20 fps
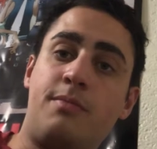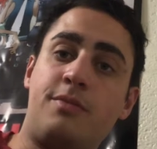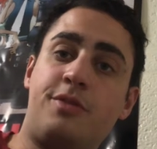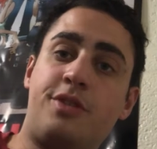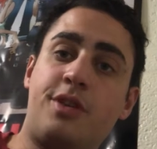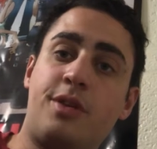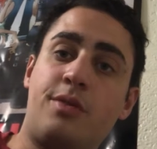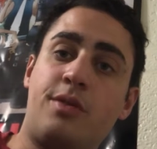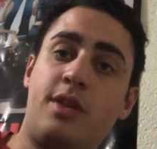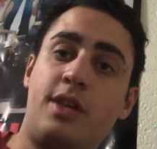
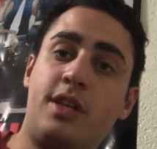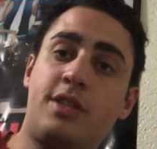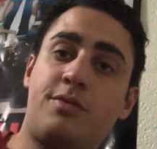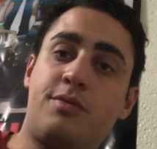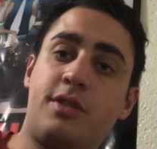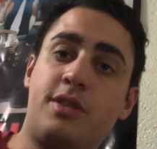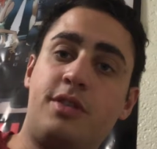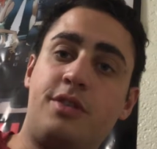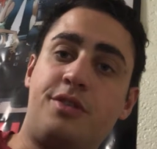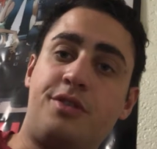So this
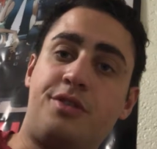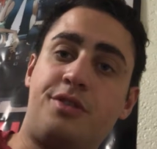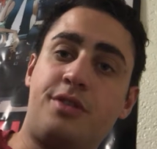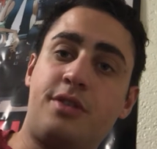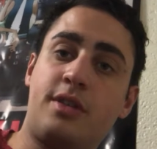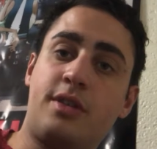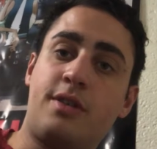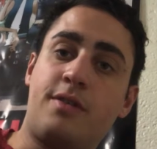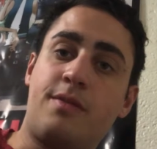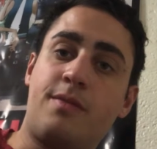was
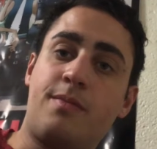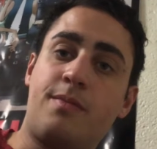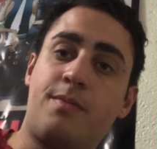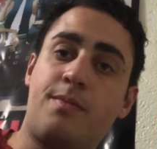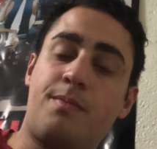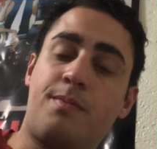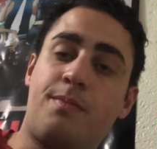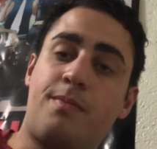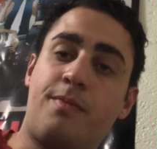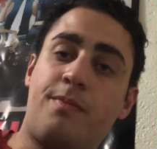
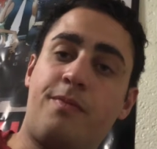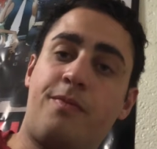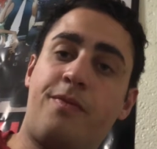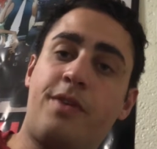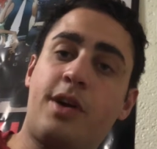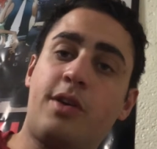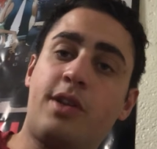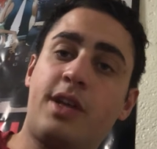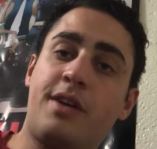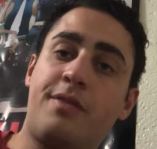
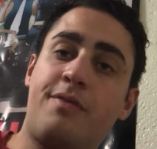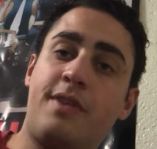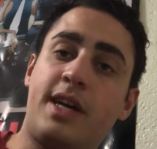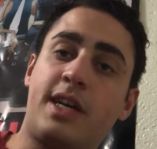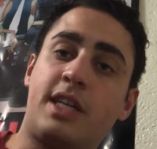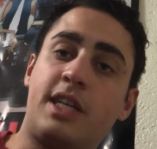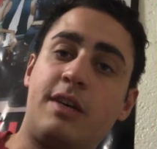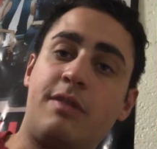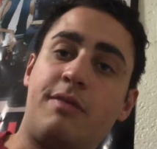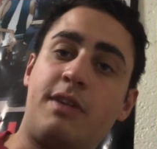fairly
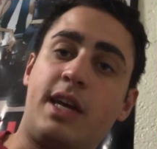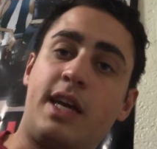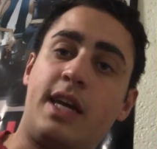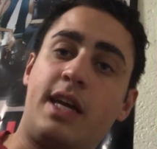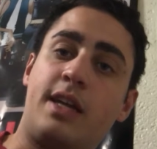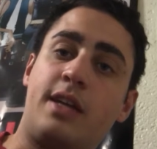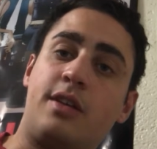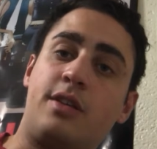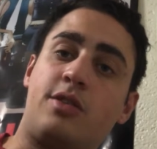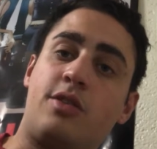effective
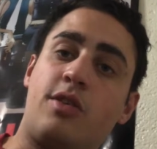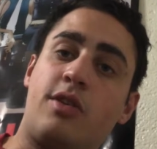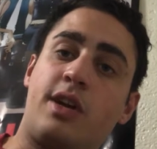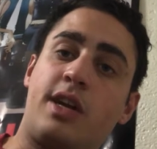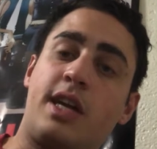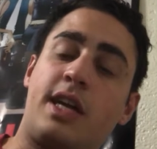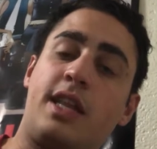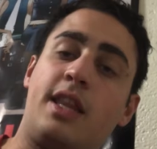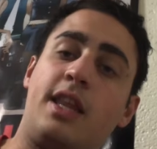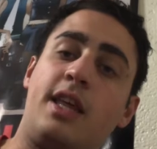in
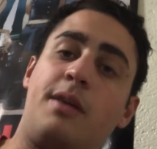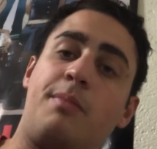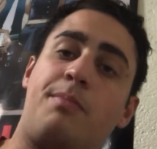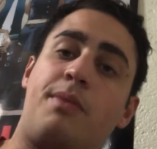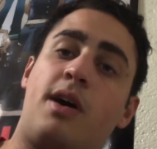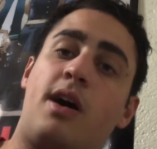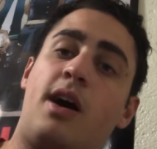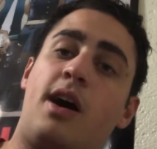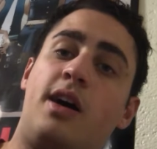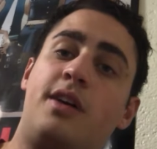targeting the
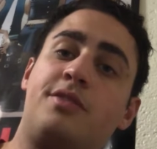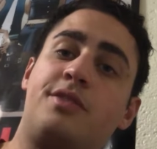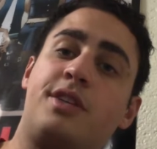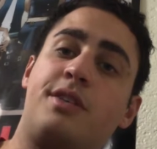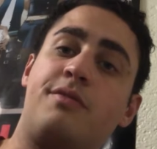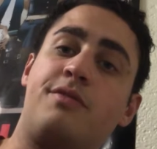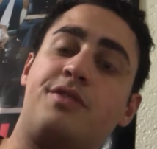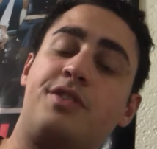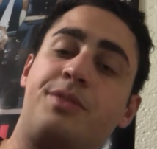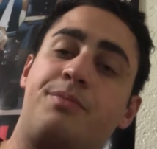
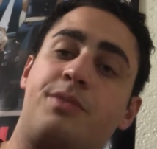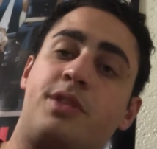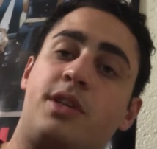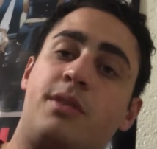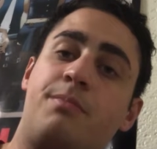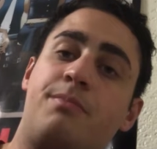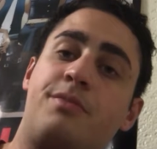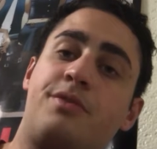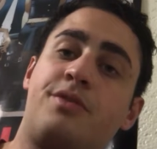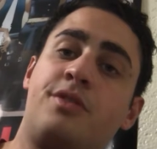positive
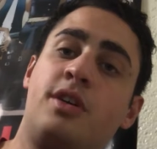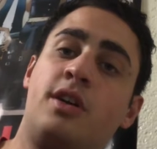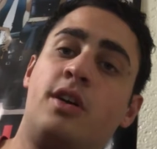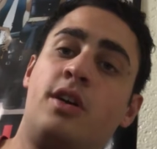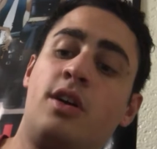symptoms